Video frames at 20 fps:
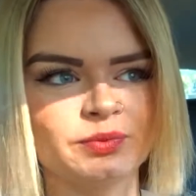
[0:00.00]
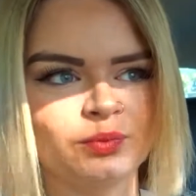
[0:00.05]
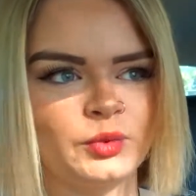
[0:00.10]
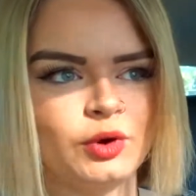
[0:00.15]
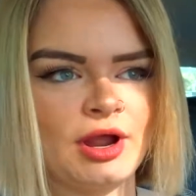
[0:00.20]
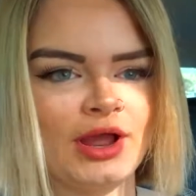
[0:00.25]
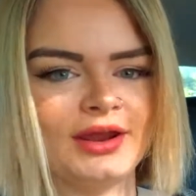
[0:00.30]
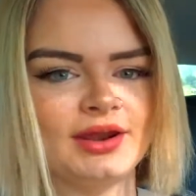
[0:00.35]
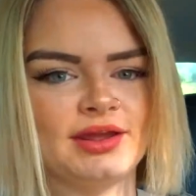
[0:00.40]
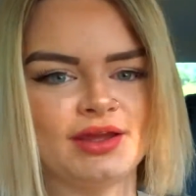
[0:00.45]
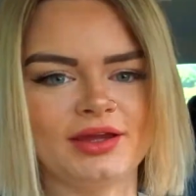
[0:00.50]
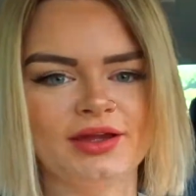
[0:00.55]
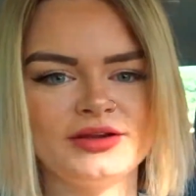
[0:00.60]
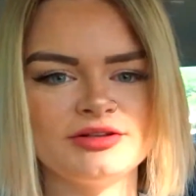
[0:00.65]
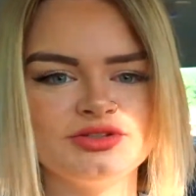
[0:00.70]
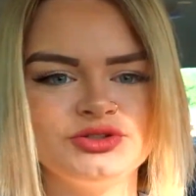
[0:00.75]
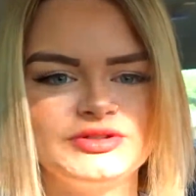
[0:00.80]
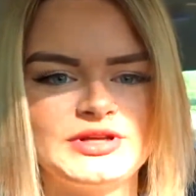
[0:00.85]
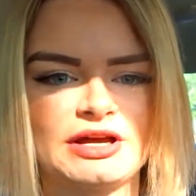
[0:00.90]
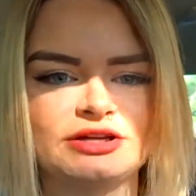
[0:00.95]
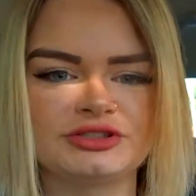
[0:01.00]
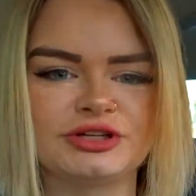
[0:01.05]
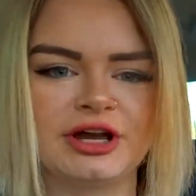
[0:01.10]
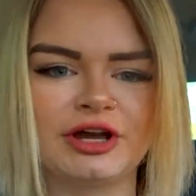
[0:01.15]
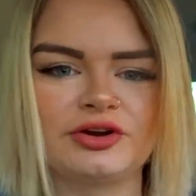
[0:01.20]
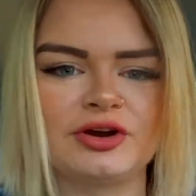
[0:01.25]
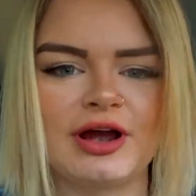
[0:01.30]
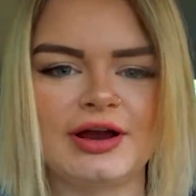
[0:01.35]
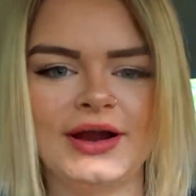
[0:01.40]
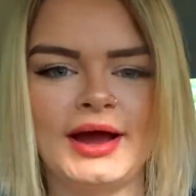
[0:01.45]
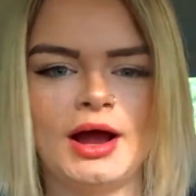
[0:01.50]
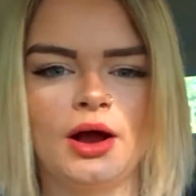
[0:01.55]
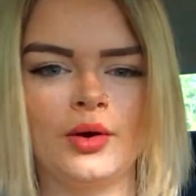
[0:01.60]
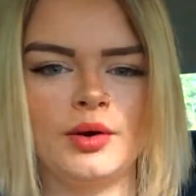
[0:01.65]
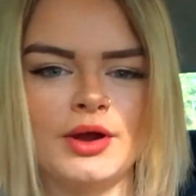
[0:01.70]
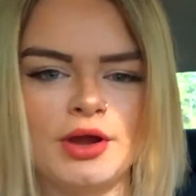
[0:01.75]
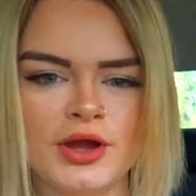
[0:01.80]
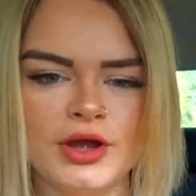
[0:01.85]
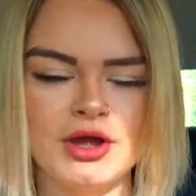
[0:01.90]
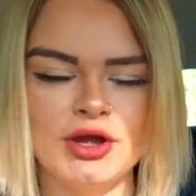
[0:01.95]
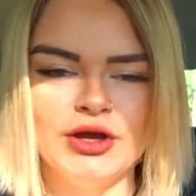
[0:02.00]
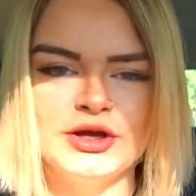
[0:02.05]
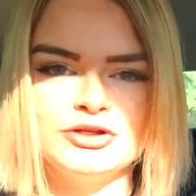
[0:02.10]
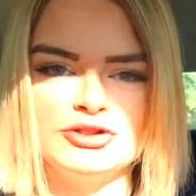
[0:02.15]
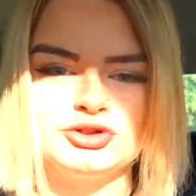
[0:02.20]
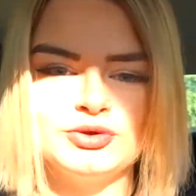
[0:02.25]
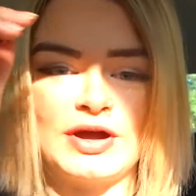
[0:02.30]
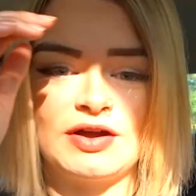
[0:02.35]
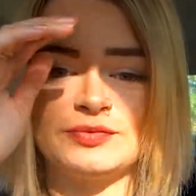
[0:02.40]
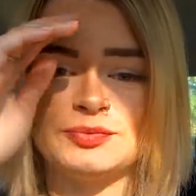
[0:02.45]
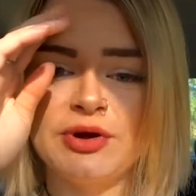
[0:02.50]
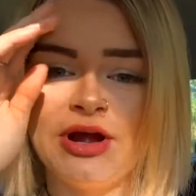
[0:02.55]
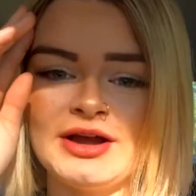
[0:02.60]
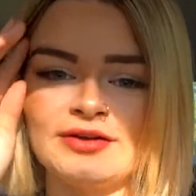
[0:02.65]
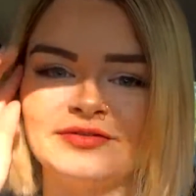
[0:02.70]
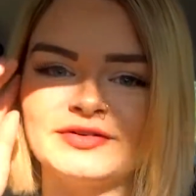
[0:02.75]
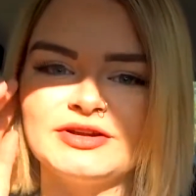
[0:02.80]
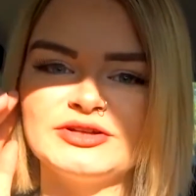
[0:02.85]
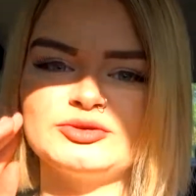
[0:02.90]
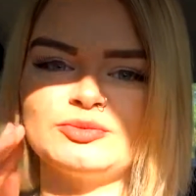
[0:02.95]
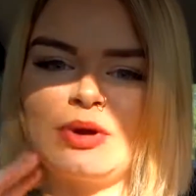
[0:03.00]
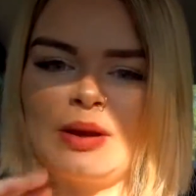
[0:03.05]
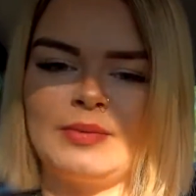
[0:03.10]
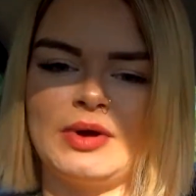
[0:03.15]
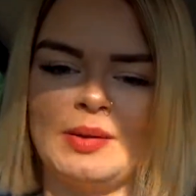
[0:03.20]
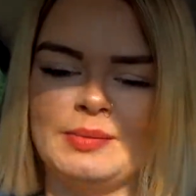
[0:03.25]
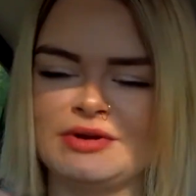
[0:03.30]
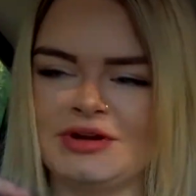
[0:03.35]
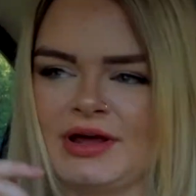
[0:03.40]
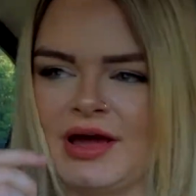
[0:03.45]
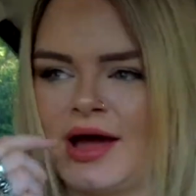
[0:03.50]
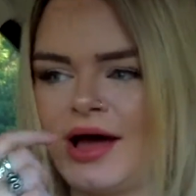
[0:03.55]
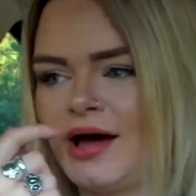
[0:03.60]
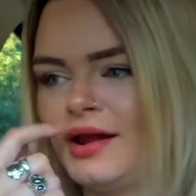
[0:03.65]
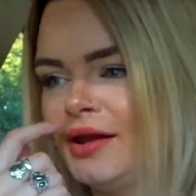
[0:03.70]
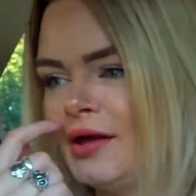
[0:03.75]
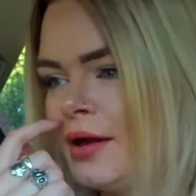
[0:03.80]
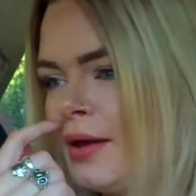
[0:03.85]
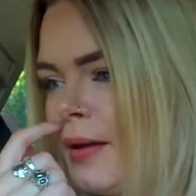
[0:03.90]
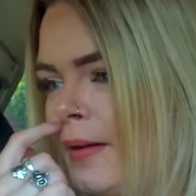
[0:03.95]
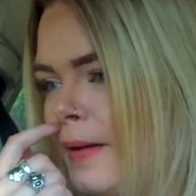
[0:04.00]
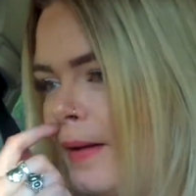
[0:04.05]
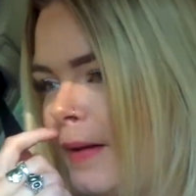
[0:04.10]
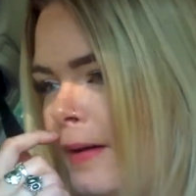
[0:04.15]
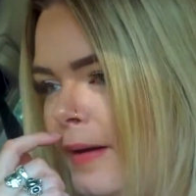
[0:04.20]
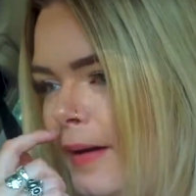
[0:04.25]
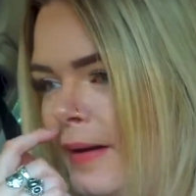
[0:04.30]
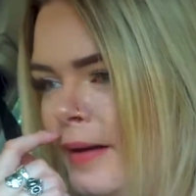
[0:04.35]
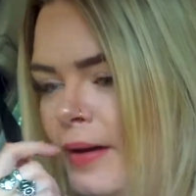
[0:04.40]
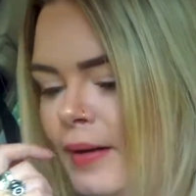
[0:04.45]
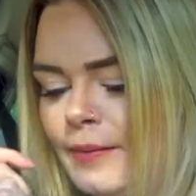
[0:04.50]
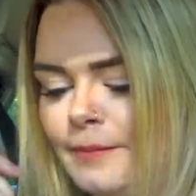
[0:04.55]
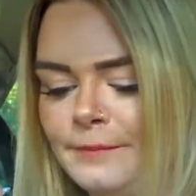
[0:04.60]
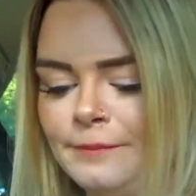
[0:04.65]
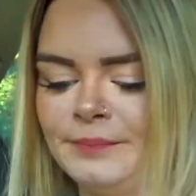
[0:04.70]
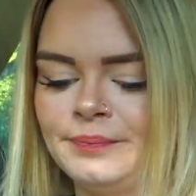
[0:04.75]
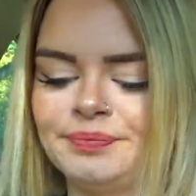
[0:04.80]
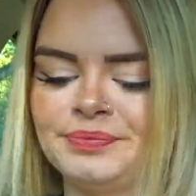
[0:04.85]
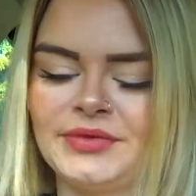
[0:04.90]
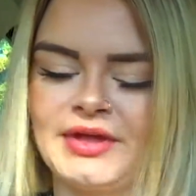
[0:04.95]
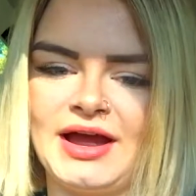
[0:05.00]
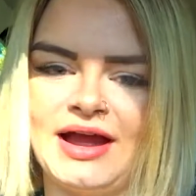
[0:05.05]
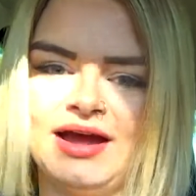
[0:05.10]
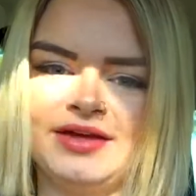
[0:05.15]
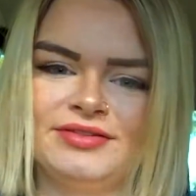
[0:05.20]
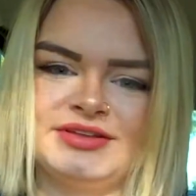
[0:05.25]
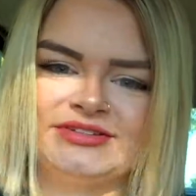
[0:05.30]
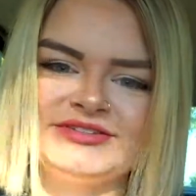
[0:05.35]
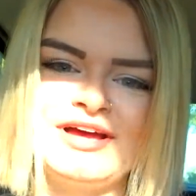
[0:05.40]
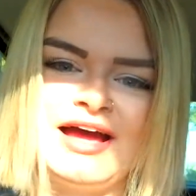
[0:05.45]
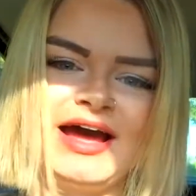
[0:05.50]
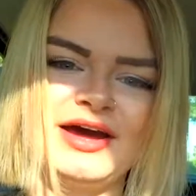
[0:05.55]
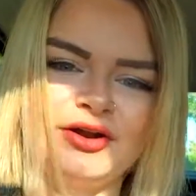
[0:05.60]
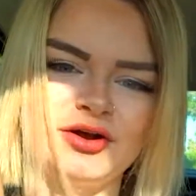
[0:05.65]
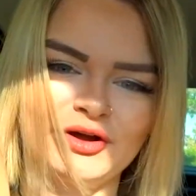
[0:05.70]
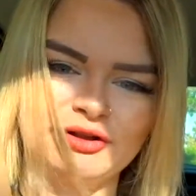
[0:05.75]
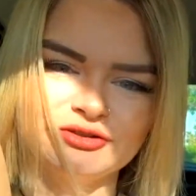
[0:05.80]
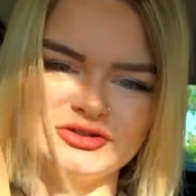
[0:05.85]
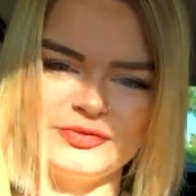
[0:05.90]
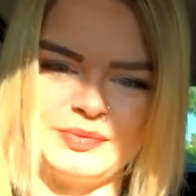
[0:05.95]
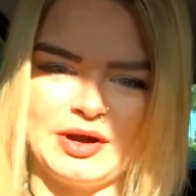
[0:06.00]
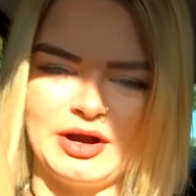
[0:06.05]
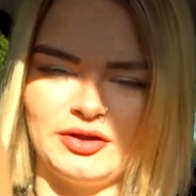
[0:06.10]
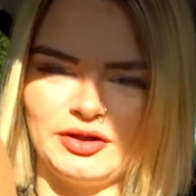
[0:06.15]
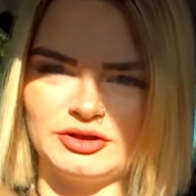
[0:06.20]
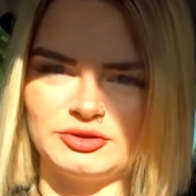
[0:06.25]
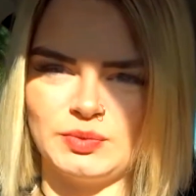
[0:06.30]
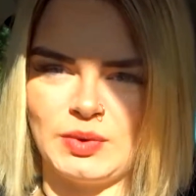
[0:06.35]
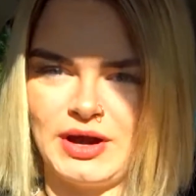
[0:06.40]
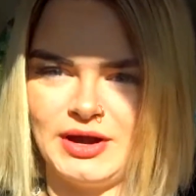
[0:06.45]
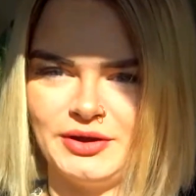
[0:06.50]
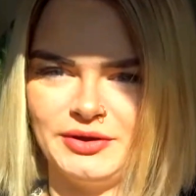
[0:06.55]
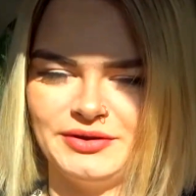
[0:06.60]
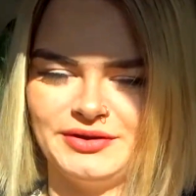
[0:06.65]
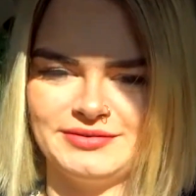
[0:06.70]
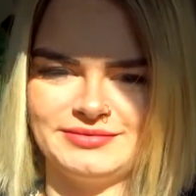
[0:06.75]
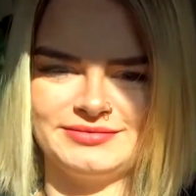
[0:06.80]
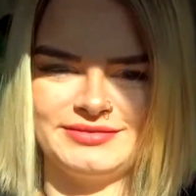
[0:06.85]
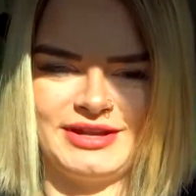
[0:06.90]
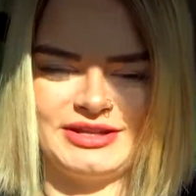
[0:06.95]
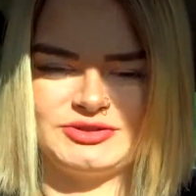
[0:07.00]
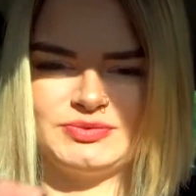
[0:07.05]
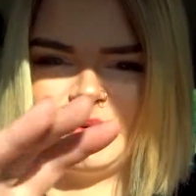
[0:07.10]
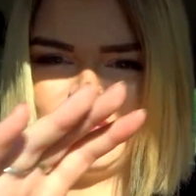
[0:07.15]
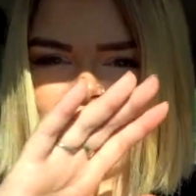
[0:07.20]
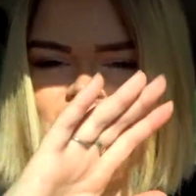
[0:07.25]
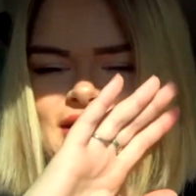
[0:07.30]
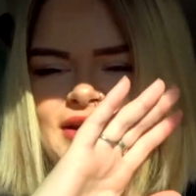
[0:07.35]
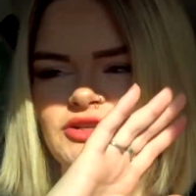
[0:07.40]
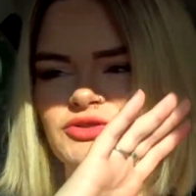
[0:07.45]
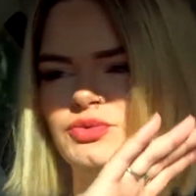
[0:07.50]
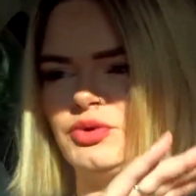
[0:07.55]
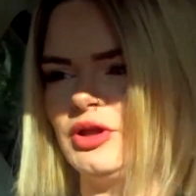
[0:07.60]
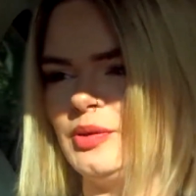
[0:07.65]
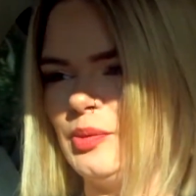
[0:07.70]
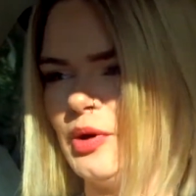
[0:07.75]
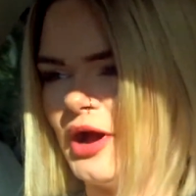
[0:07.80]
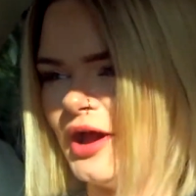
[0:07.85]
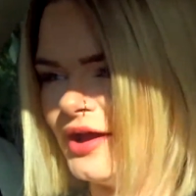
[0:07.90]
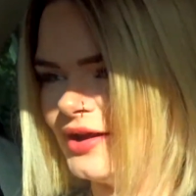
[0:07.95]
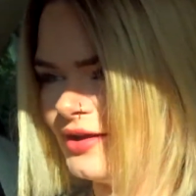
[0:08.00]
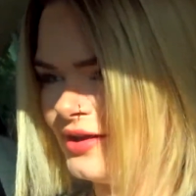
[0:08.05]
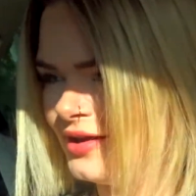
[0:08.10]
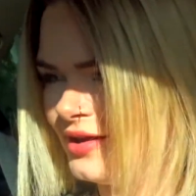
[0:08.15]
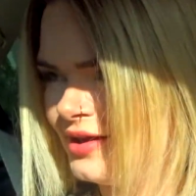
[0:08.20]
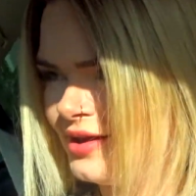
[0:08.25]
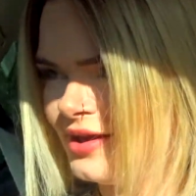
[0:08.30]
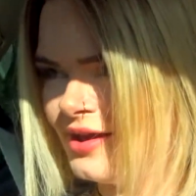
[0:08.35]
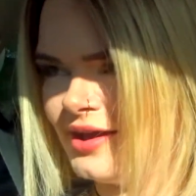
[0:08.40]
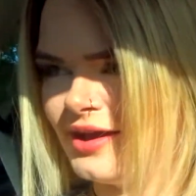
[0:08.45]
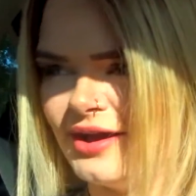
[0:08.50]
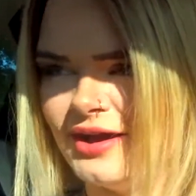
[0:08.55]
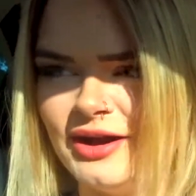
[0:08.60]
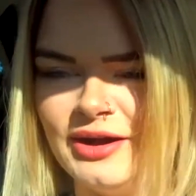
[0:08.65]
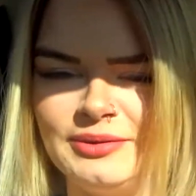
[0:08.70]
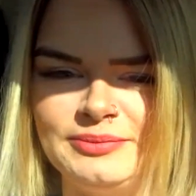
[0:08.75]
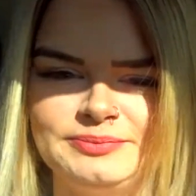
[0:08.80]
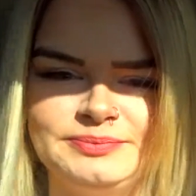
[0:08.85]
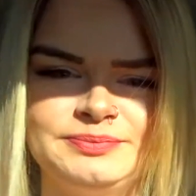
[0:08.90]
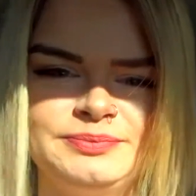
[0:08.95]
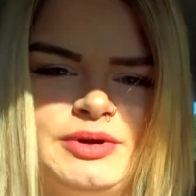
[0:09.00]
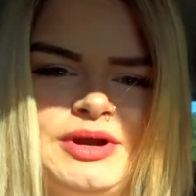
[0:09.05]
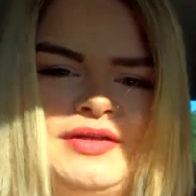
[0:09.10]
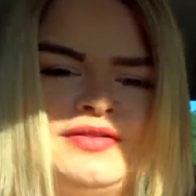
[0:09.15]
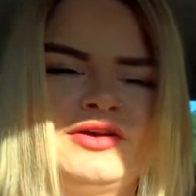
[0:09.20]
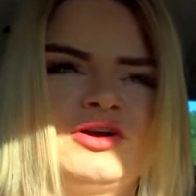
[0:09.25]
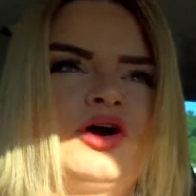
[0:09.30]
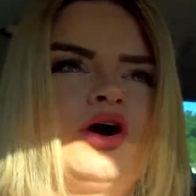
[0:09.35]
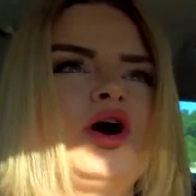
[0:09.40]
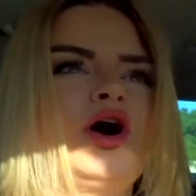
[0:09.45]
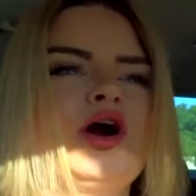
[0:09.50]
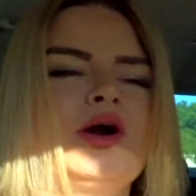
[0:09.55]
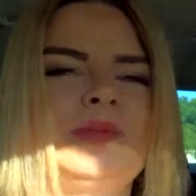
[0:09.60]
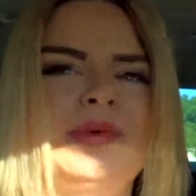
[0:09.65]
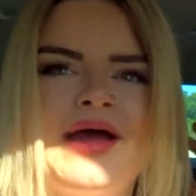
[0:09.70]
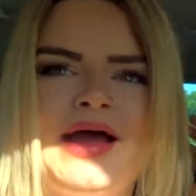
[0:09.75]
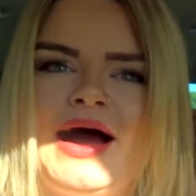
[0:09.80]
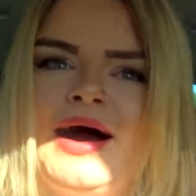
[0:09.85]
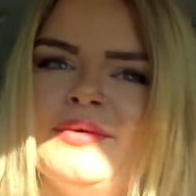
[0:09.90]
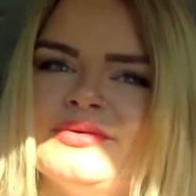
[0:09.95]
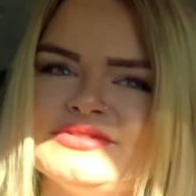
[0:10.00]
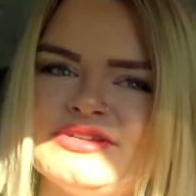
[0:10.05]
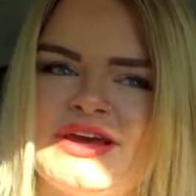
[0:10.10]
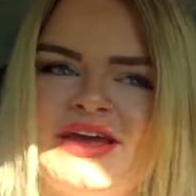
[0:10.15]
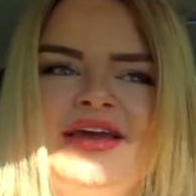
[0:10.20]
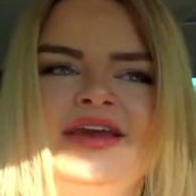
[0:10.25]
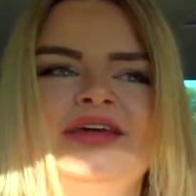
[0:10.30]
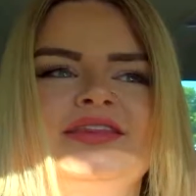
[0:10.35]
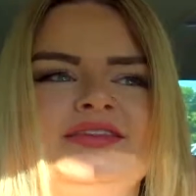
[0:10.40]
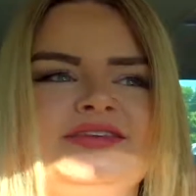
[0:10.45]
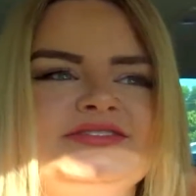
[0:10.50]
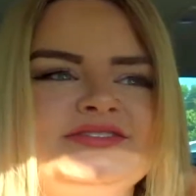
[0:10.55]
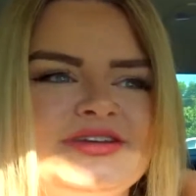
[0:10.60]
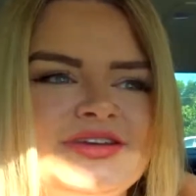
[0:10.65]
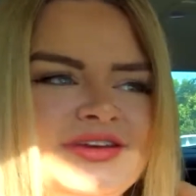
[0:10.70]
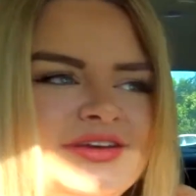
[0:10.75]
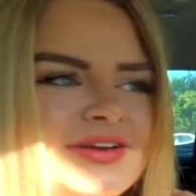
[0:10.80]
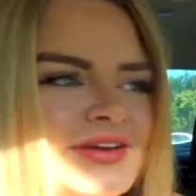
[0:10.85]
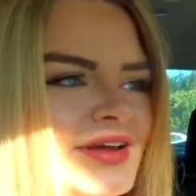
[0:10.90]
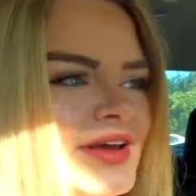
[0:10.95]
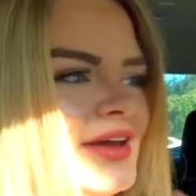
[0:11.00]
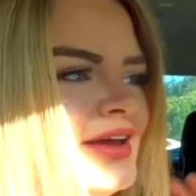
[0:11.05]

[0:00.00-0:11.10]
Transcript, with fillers: we're heading to Texarkana right now to have breakfast with my mom and dad. I had this hat on so my hair looks wild. That's why, and it's really bright. In the car my hat was like hitting the seat,